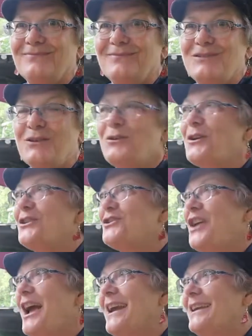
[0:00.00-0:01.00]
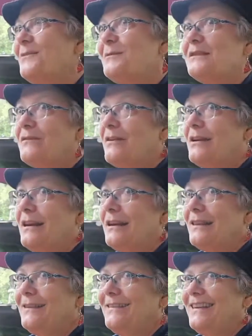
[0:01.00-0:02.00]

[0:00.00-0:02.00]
So you can shine with very little.